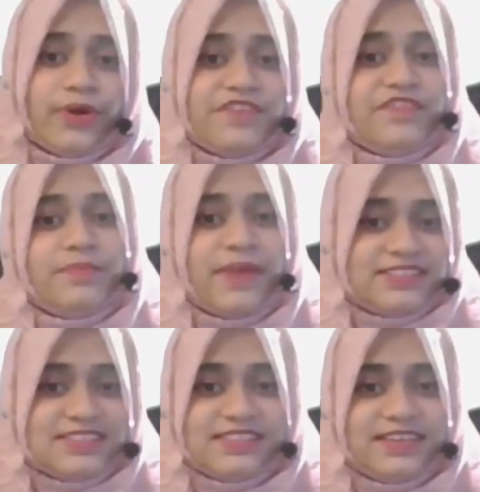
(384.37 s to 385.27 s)
if it
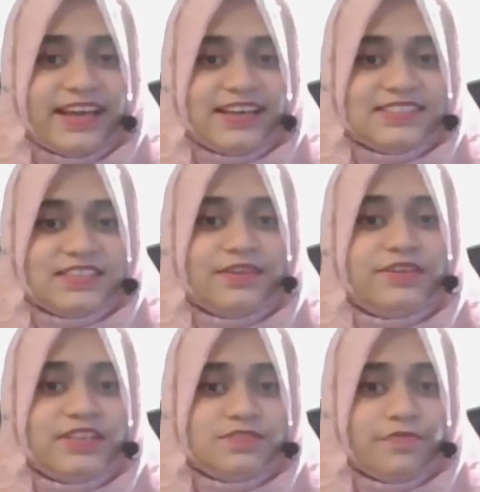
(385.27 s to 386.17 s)
matches the text,
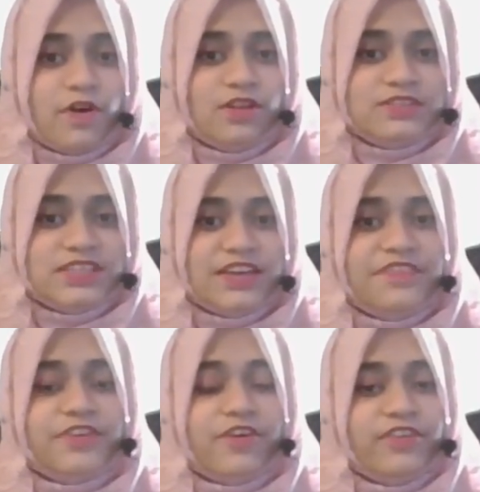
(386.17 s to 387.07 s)
it's false if
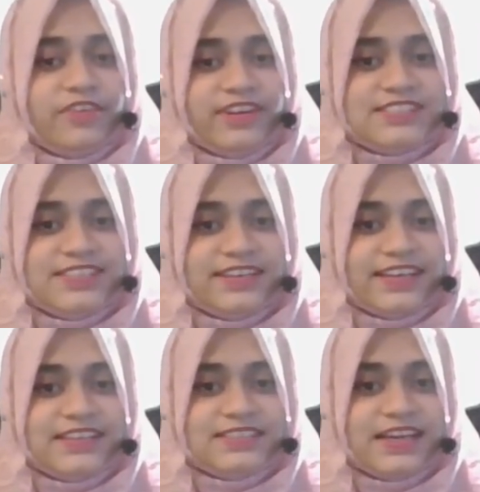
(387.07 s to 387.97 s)
it contradicts the
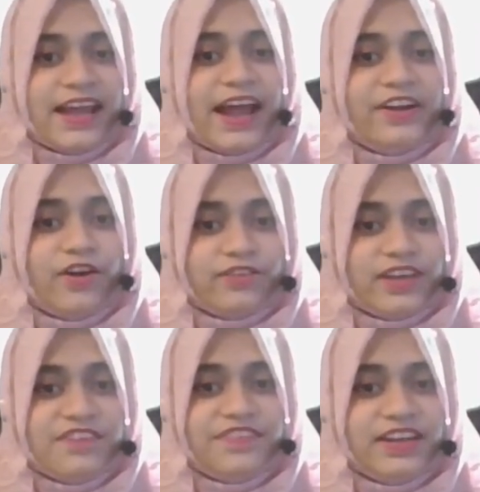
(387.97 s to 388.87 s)
text, and not
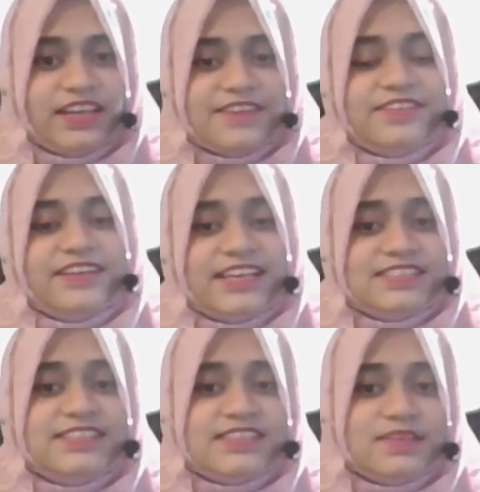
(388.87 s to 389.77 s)
given if the
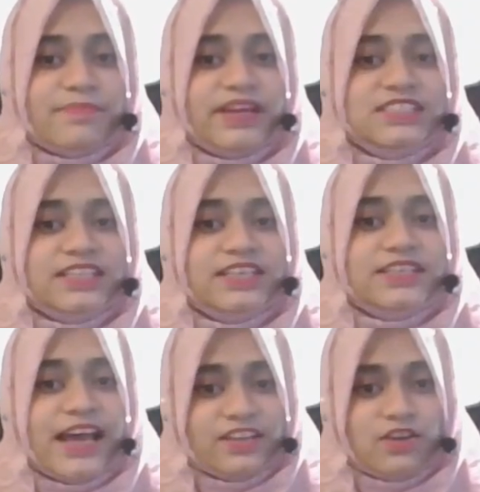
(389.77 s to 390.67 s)
text doesn't mention it
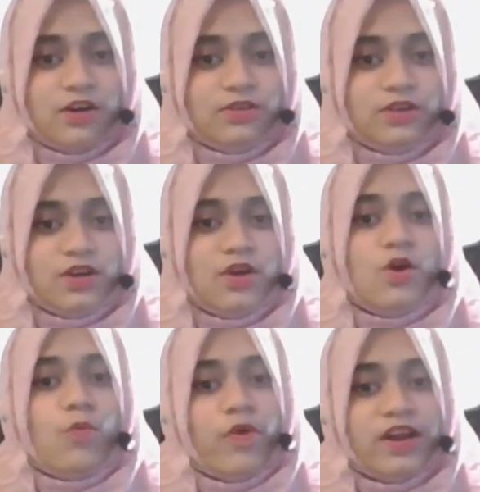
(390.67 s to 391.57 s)
at all.
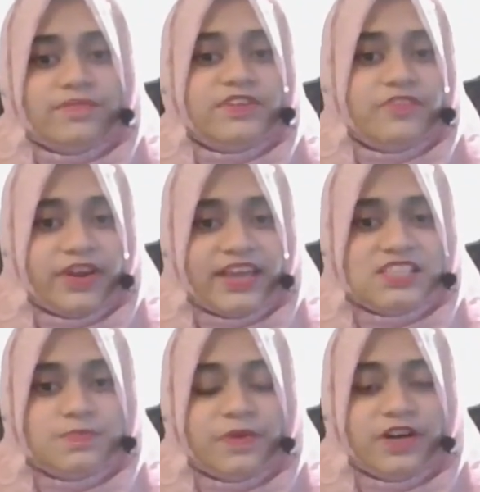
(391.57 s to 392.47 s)
One of the
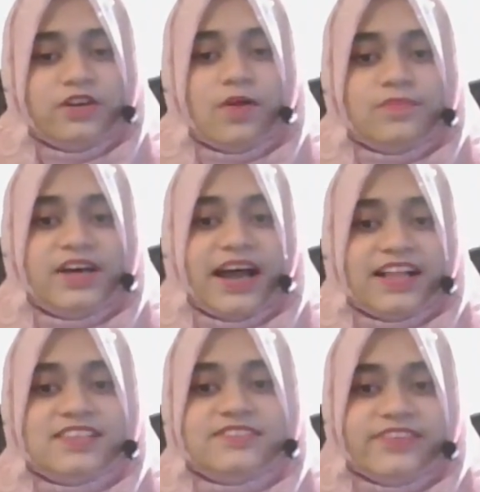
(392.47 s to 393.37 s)
trickiest part of the
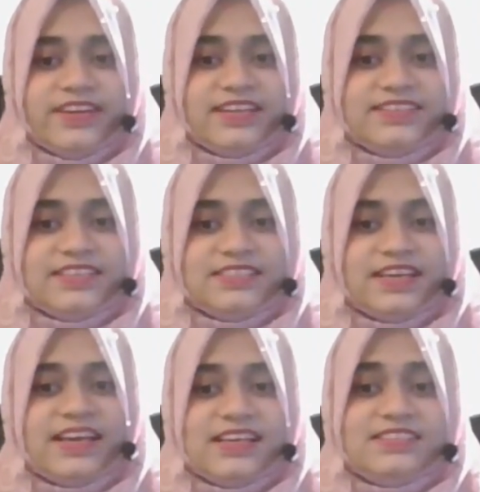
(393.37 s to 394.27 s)
IELTS reading test
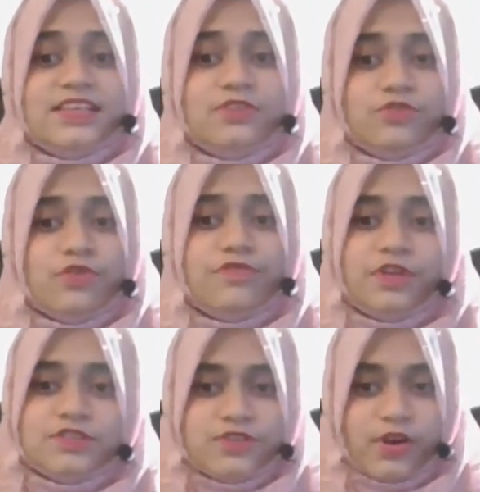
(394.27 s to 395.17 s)
is the true,
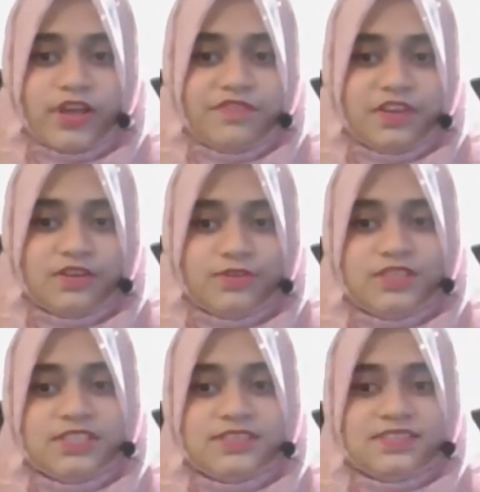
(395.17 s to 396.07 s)
false, not given
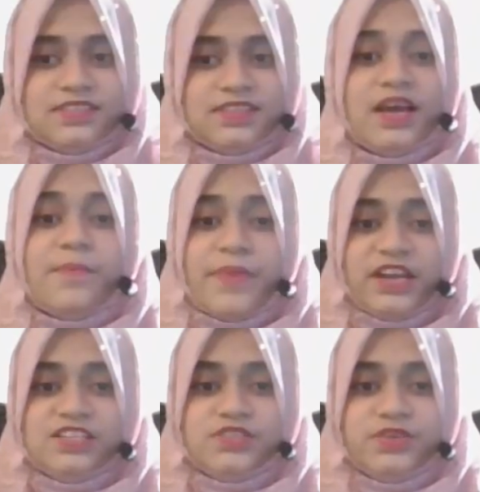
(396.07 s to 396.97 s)
questions.
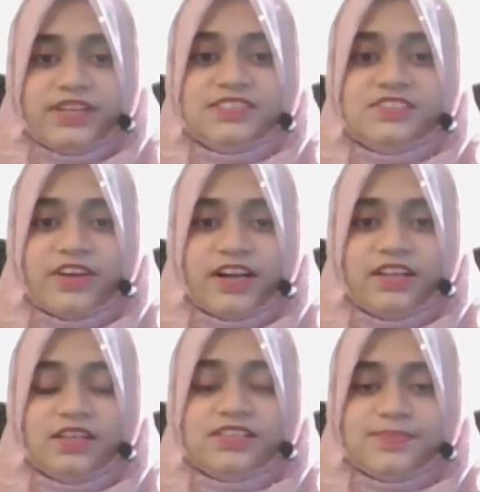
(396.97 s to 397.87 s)
Many students
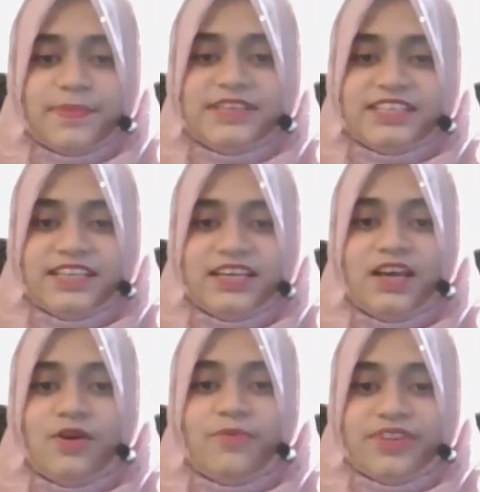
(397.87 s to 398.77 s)
struggle, especially
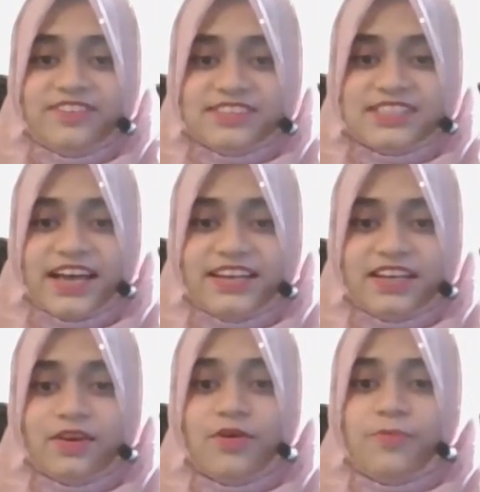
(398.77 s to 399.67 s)
with
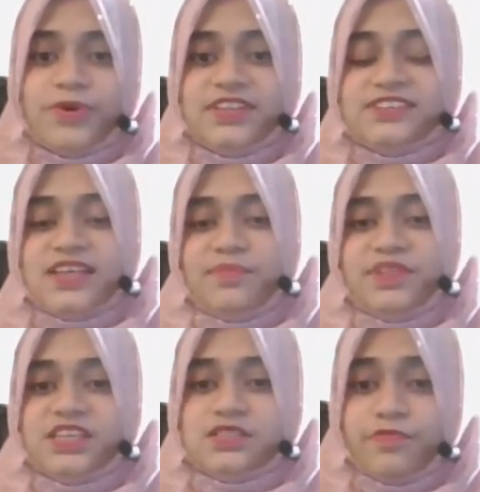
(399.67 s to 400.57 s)
deciding whether
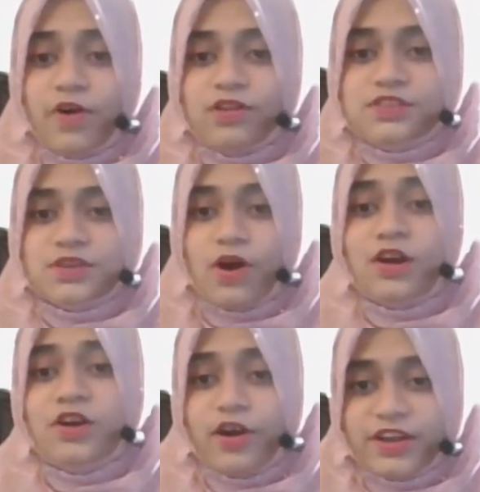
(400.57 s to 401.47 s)
something is false or
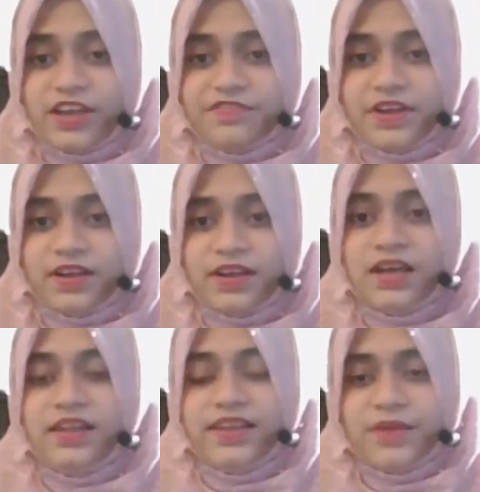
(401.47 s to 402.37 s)
not given.
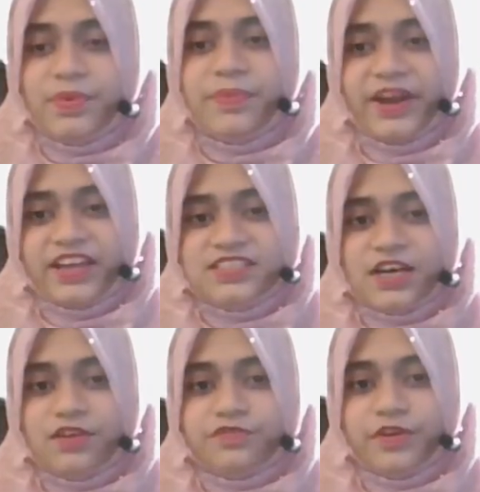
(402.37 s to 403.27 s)
Let me break it
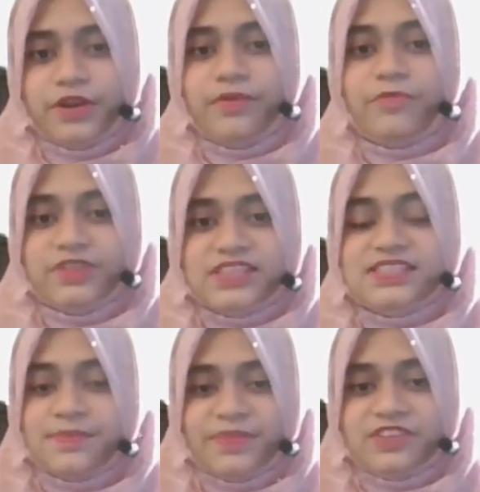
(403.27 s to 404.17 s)
down for you with a
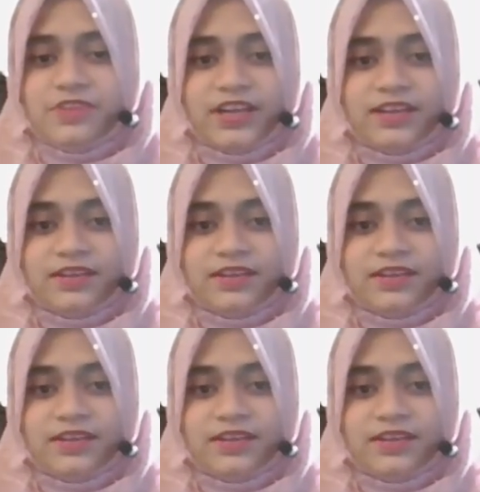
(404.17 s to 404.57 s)
simple trick.